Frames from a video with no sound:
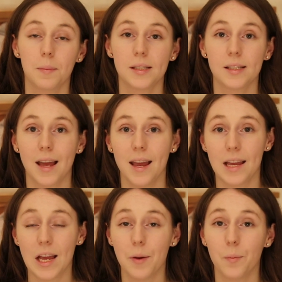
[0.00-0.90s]
come and
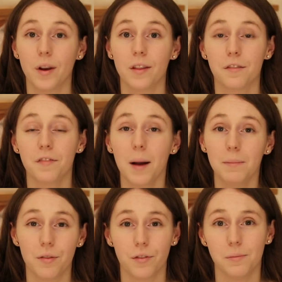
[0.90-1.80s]
stay in one of the
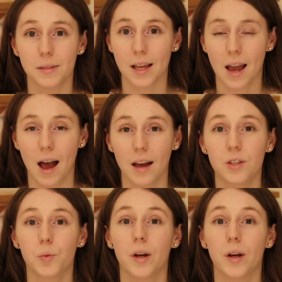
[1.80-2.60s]
family rooms they had,